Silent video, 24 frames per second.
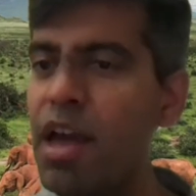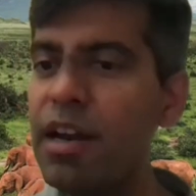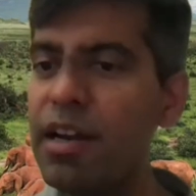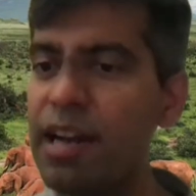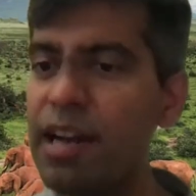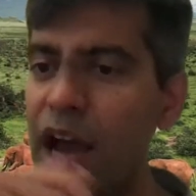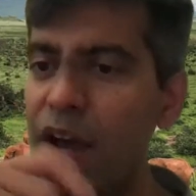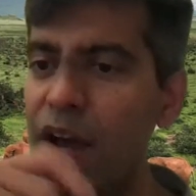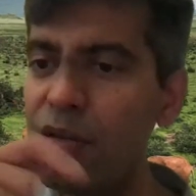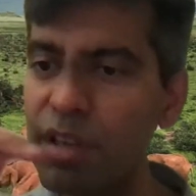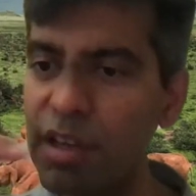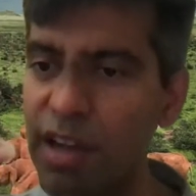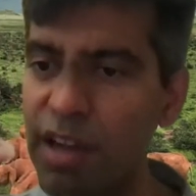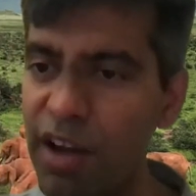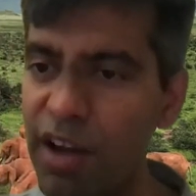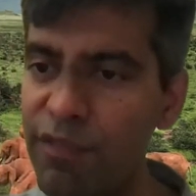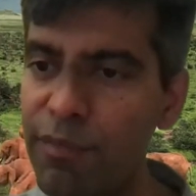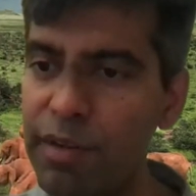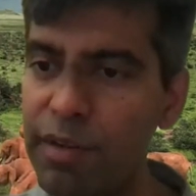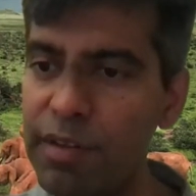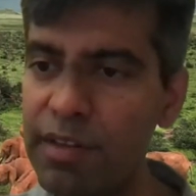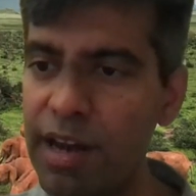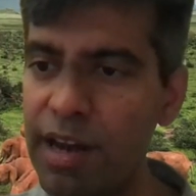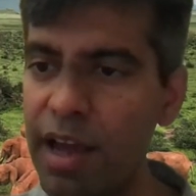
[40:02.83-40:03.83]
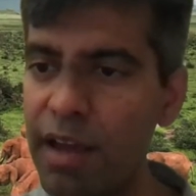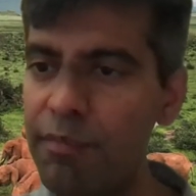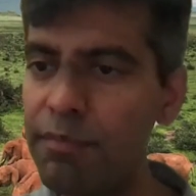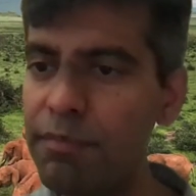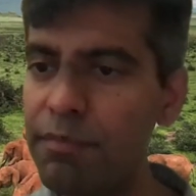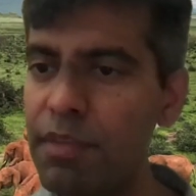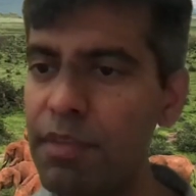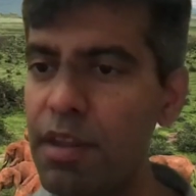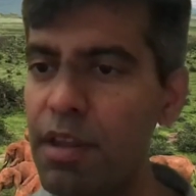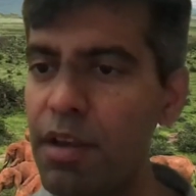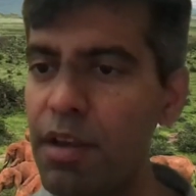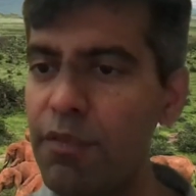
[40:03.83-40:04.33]
Now the government that
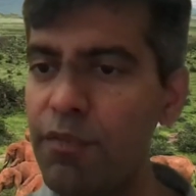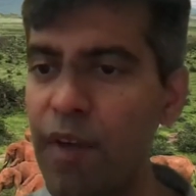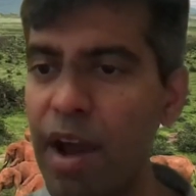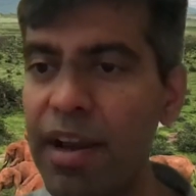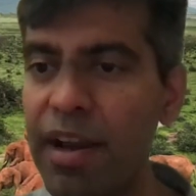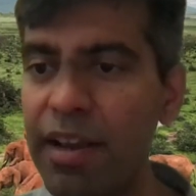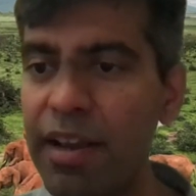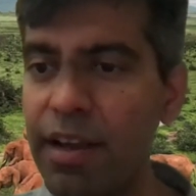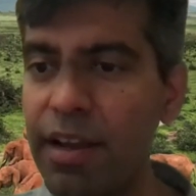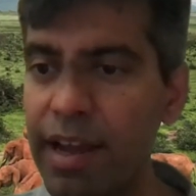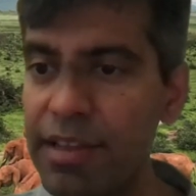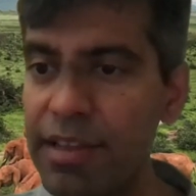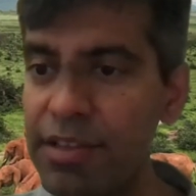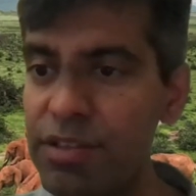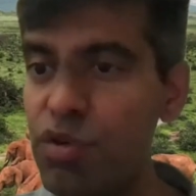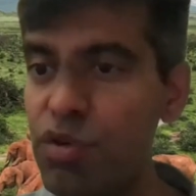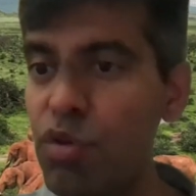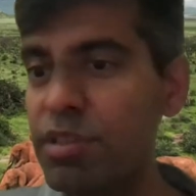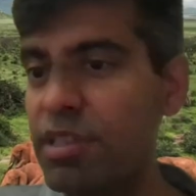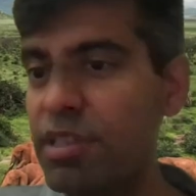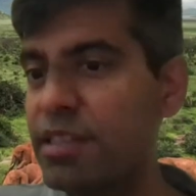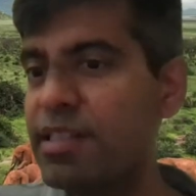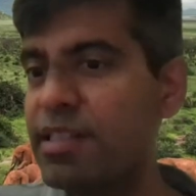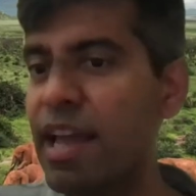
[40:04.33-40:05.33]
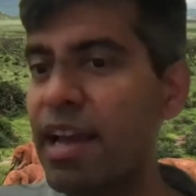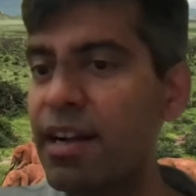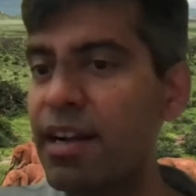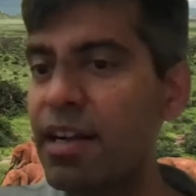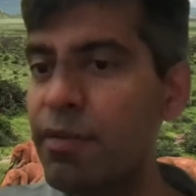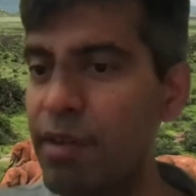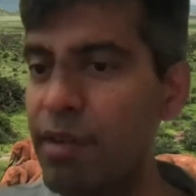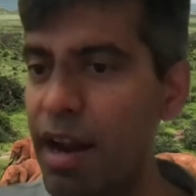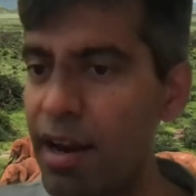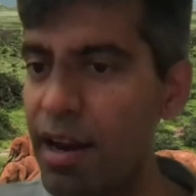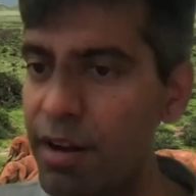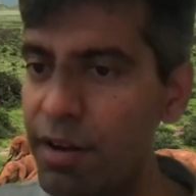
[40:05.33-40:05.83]
I'm fighting against knows
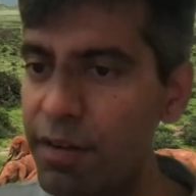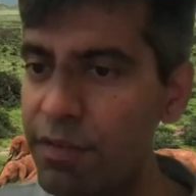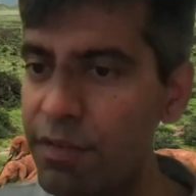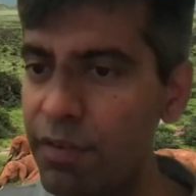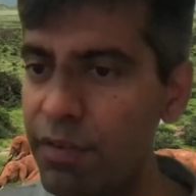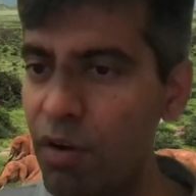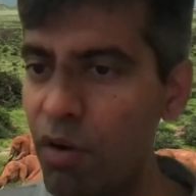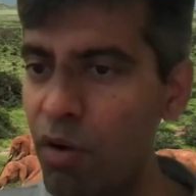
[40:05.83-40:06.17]
exactly where I live,